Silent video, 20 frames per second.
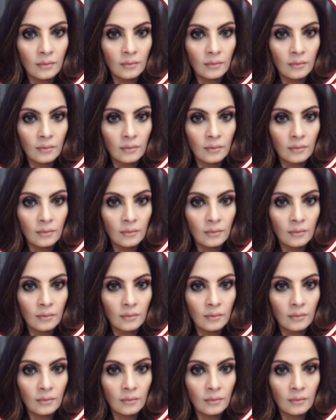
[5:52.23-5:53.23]

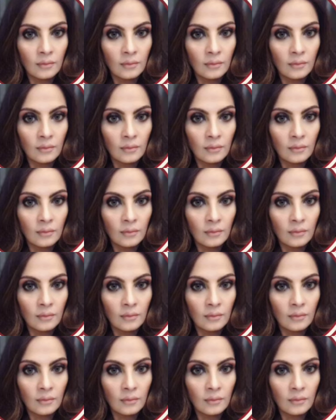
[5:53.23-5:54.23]

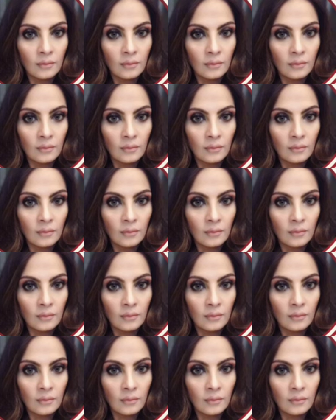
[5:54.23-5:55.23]

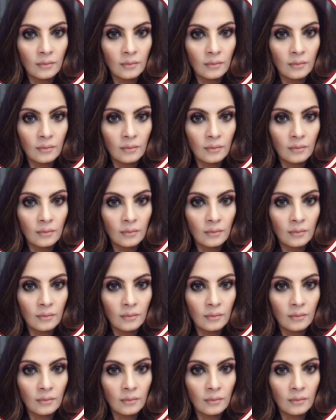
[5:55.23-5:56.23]

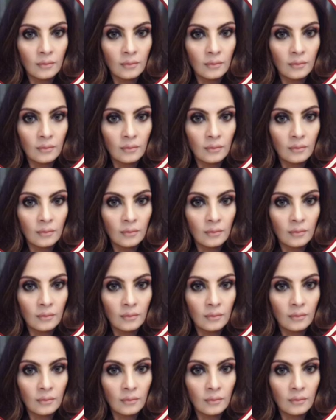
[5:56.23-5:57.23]

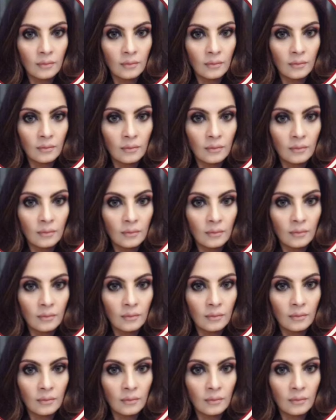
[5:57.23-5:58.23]

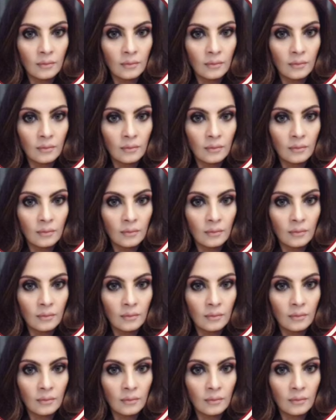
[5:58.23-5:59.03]
(no lip movement)